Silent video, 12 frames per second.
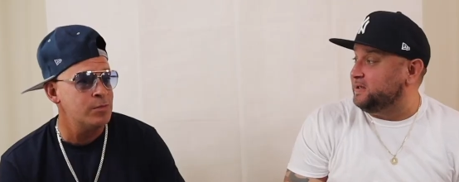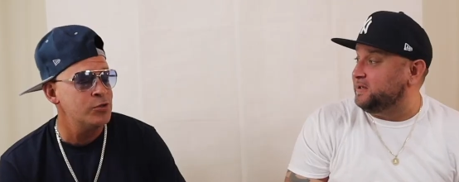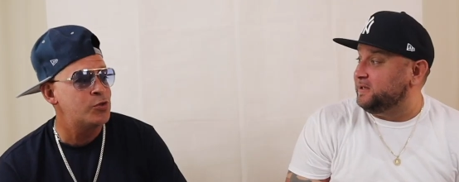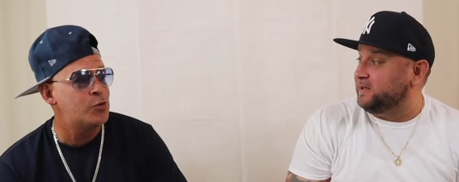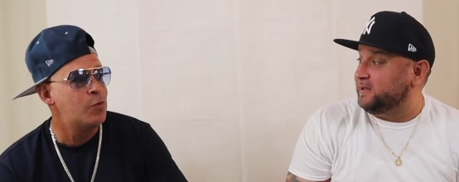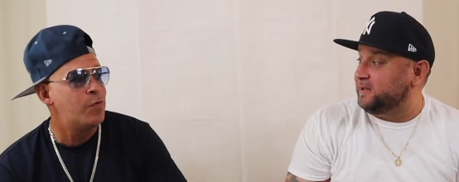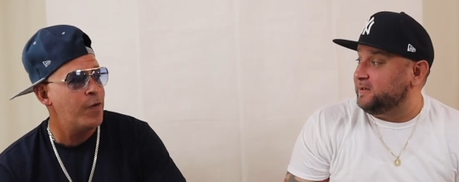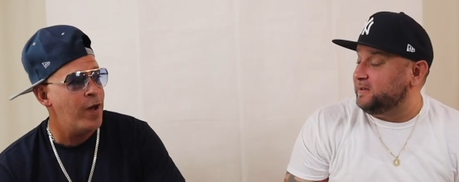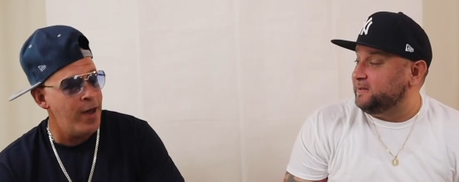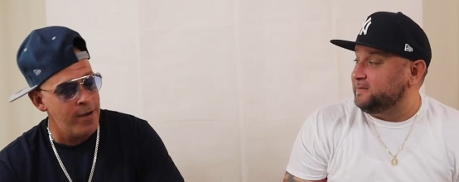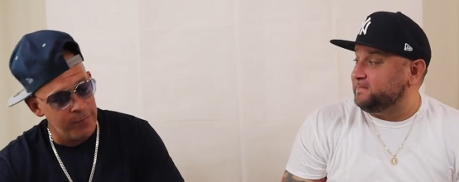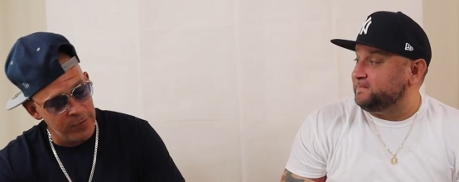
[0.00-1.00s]
Speaker 1: summer school for
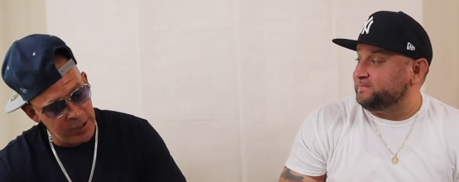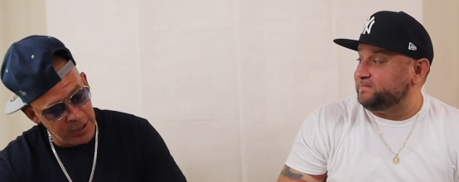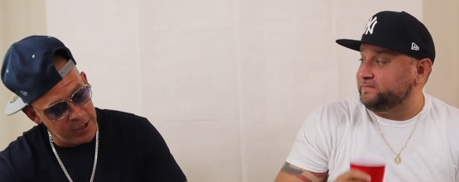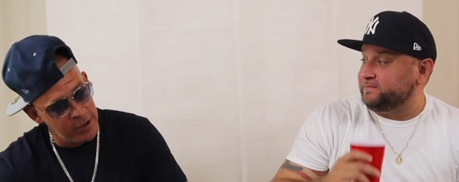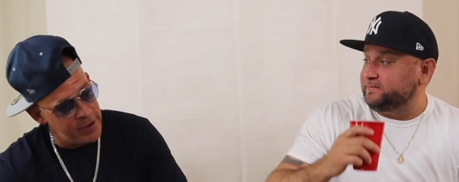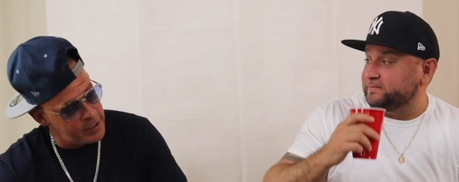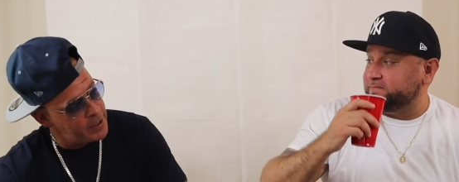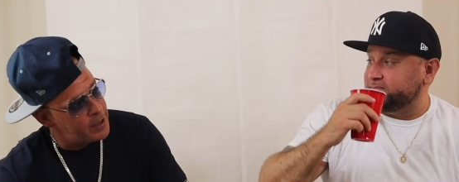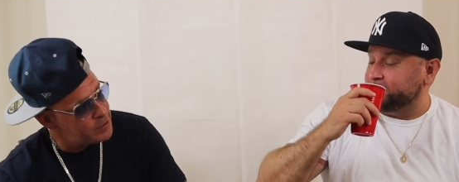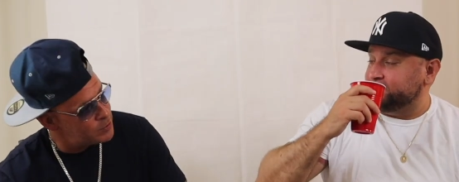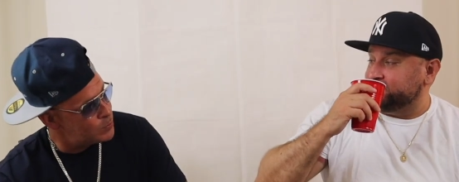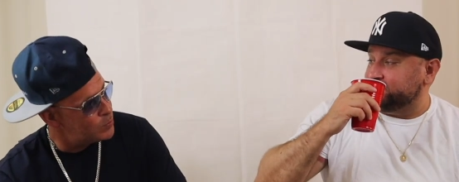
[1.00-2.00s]
every year in
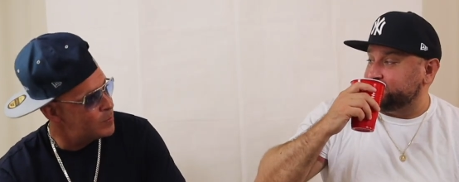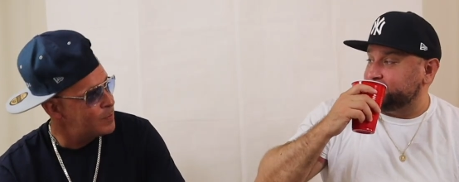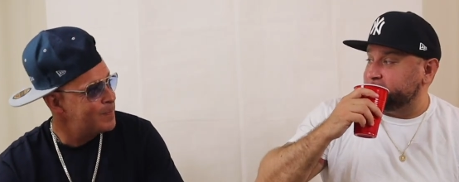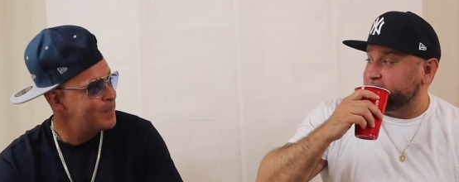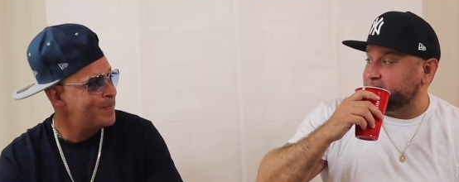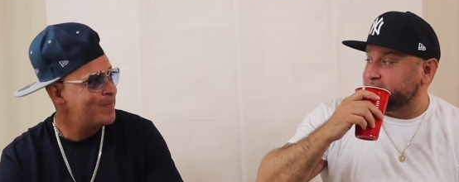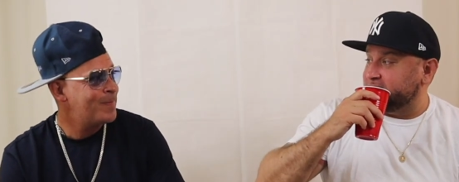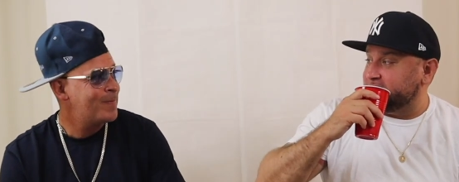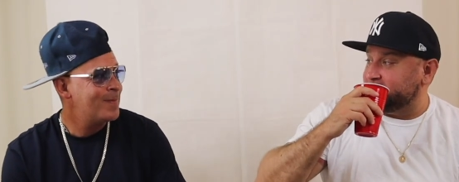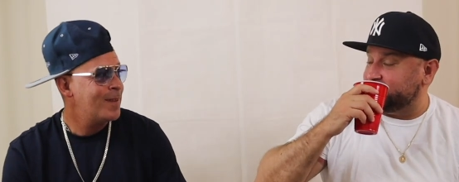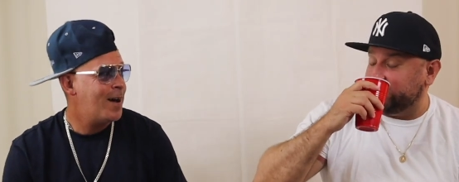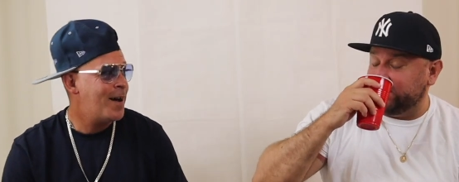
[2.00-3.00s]
high school.
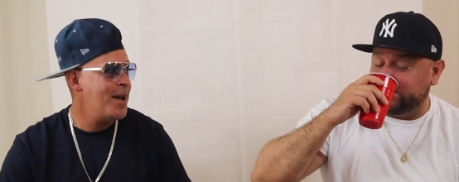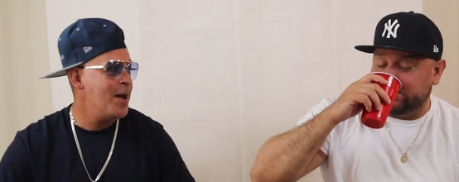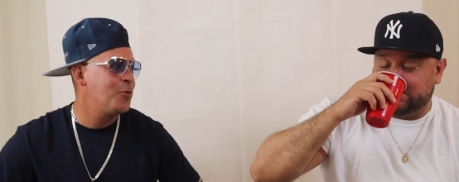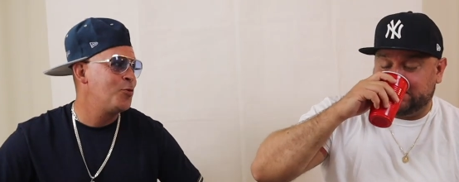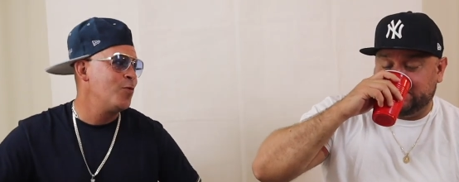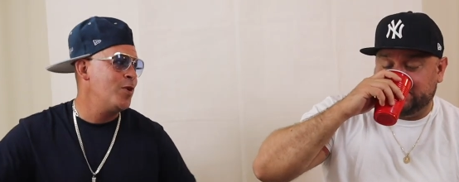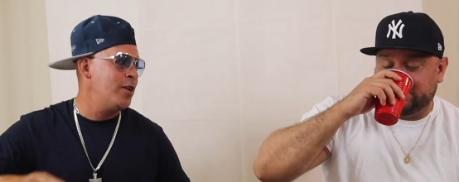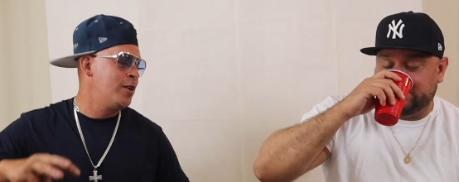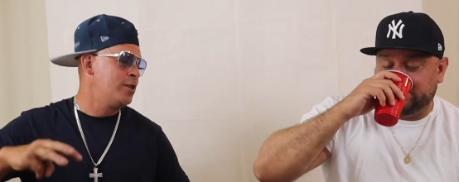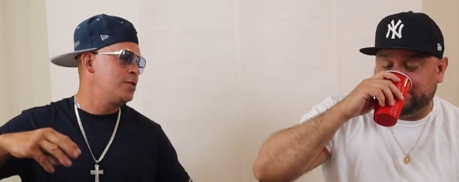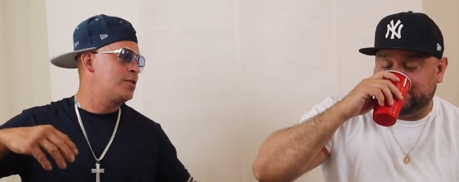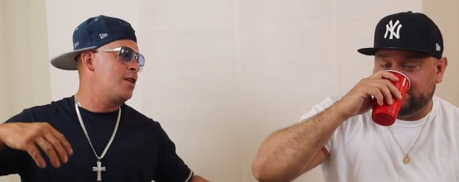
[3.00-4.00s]
Jesus. I had three
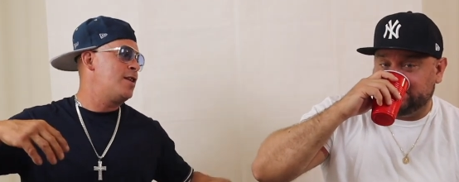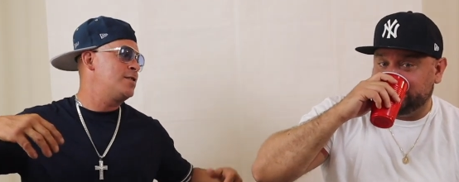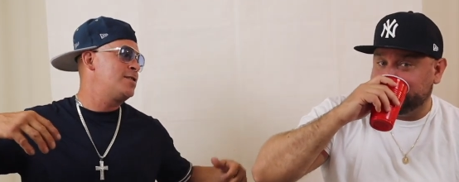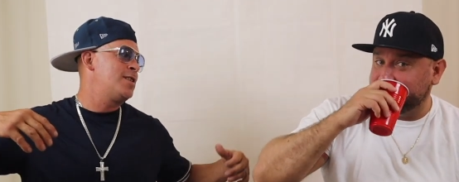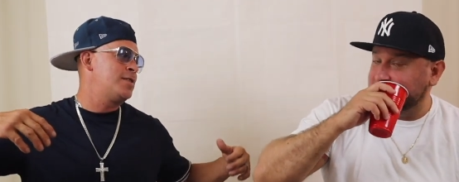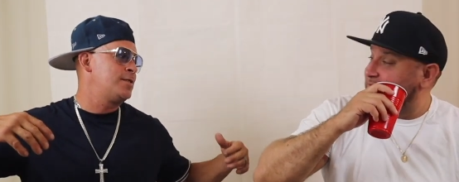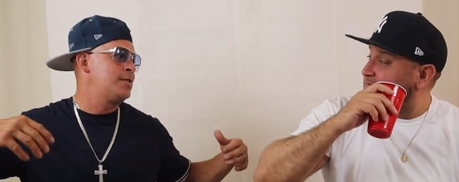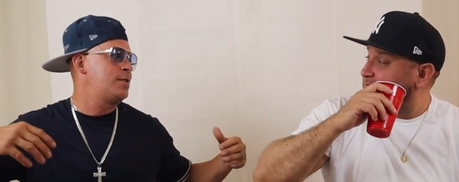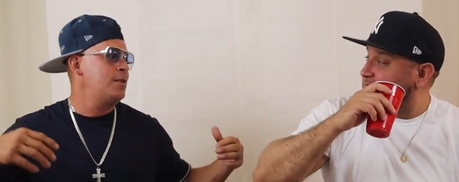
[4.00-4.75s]
English classes as